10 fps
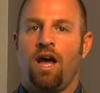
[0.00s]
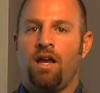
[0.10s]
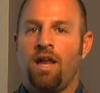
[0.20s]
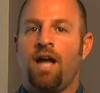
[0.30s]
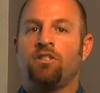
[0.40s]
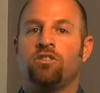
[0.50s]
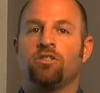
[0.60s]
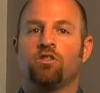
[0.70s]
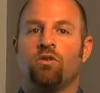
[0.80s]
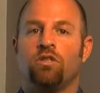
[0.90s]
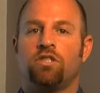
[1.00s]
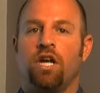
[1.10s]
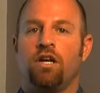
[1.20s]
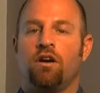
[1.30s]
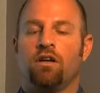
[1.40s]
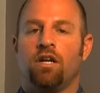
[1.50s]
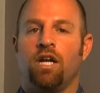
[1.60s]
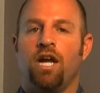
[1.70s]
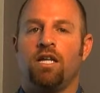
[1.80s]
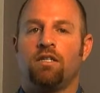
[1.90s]
A national store chain called
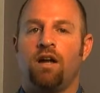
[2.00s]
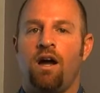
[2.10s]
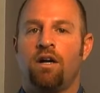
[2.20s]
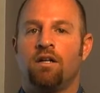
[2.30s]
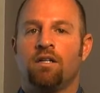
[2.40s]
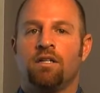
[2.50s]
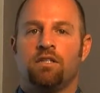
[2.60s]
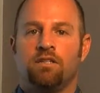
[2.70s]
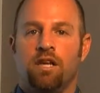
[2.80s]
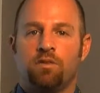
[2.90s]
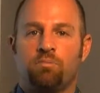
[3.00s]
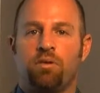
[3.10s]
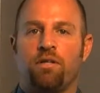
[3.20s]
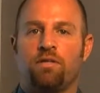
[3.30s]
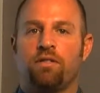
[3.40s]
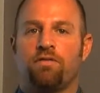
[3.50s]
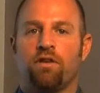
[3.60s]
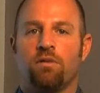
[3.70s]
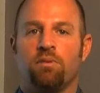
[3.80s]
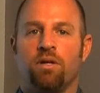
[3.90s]
Canadian Tire sells printers
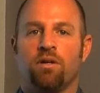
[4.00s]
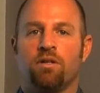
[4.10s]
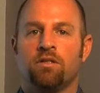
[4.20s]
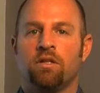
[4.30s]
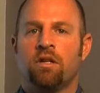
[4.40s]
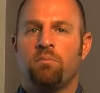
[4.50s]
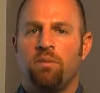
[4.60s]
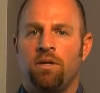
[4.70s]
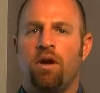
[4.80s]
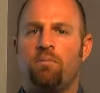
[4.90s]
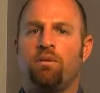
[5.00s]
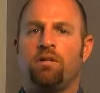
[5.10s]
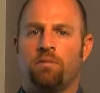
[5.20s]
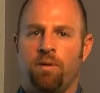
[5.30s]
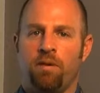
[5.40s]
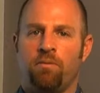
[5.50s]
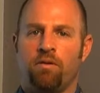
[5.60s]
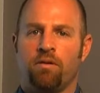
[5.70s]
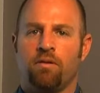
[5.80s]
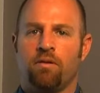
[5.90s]
for computers, but not printer paper.
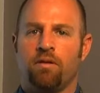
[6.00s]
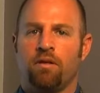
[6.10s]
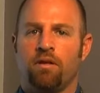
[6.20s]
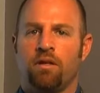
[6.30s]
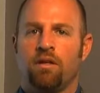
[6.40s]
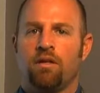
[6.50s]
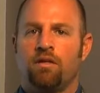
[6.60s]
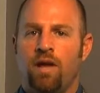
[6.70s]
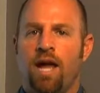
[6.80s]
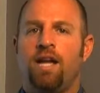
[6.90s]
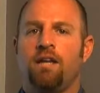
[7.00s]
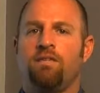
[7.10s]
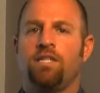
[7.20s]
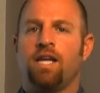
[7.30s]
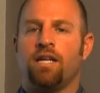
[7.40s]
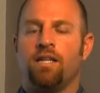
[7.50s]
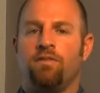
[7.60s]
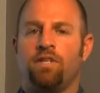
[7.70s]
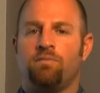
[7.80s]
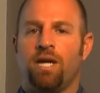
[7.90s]
Do any of these
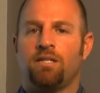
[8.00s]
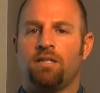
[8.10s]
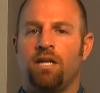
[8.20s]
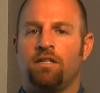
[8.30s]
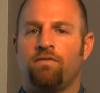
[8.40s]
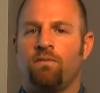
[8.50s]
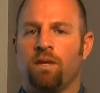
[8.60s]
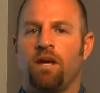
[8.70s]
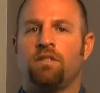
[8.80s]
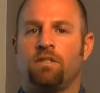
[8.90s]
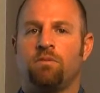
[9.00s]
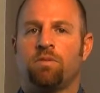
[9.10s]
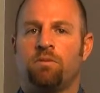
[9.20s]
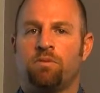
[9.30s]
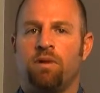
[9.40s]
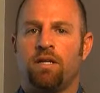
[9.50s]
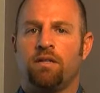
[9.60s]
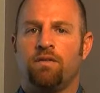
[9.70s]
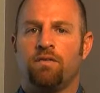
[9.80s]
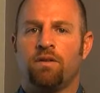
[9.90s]
activities make sense from the customer's
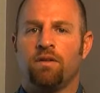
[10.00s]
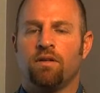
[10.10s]
perspective?